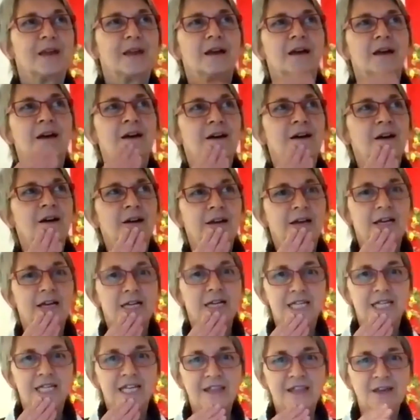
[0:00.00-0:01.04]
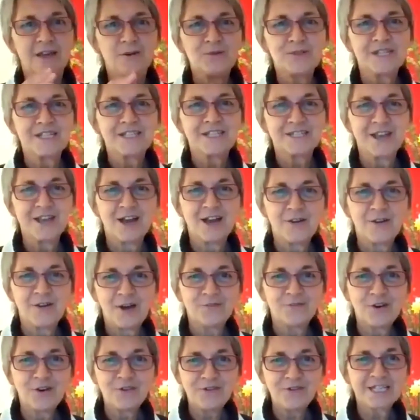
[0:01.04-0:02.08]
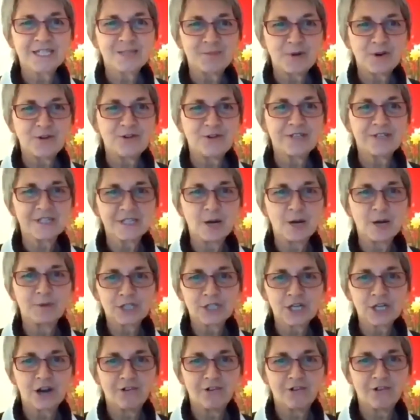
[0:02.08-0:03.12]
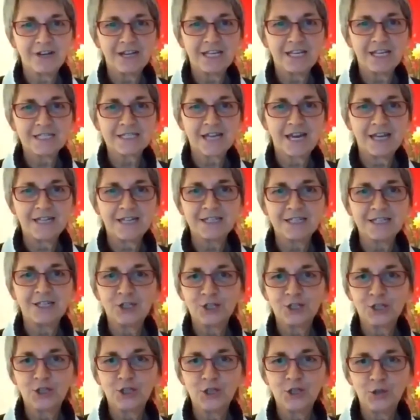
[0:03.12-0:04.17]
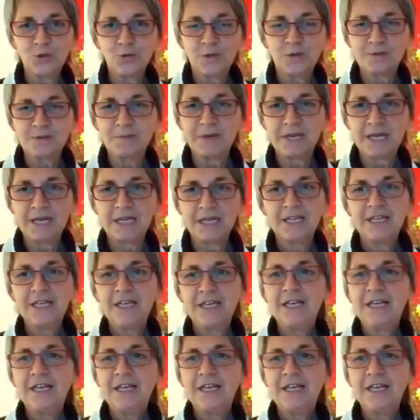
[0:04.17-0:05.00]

there was a very experienced Dhammacharini standing in the queue with me,